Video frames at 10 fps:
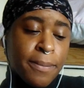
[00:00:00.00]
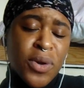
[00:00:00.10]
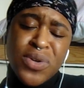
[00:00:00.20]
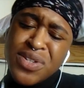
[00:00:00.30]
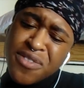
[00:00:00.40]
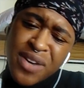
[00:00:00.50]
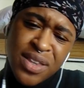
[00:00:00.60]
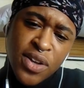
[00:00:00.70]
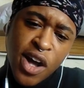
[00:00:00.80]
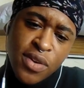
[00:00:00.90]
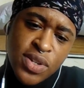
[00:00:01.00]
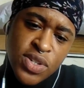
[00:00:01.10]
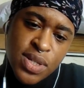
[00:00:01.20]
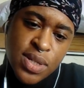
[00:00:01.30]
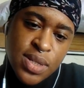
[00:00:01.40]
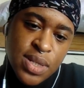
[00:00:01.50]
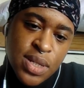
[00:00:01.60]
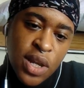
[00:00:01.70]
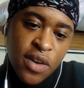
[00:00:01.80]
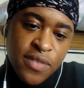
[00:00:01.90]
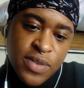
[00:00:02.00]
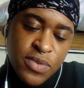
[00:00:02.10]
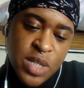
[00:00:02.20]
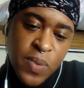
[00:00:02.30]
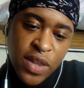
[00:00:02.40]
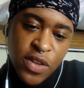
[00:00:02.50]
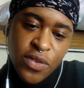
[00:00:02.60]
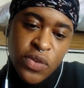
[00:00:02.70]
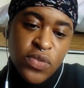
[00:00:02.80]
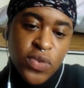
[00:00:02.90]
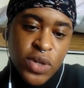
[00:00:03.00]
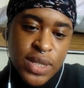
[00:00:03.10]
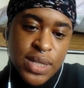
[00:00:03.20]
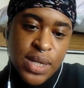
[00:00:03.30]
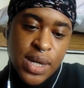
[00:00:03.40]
but also find the courage to love and respect their own voice.